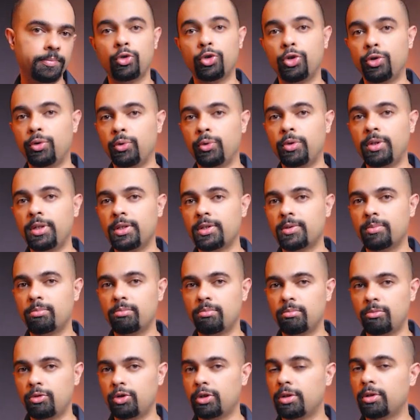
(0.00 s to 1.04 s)
To do this,
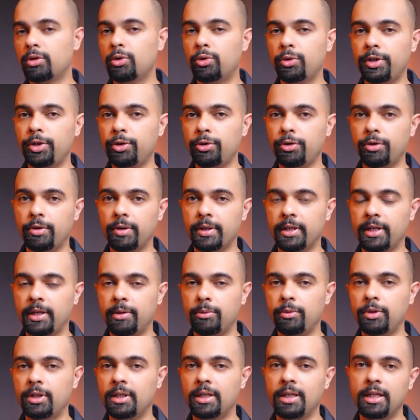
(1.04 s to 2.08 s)
you can go into your
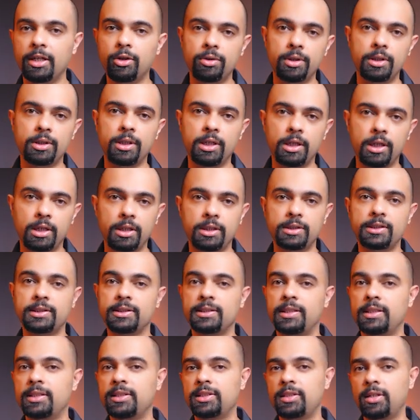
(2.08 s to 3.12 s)
account, click on the
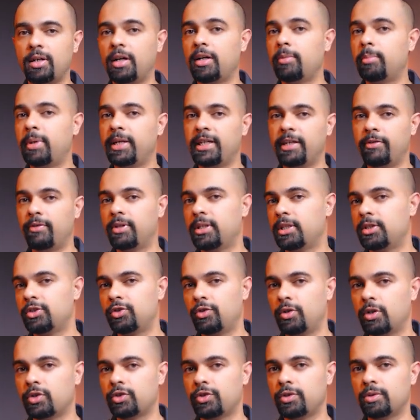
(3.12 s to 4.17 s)
tasks, and start by giving
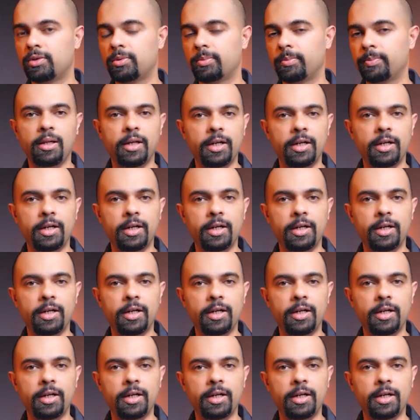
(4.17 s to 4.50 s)
instructions.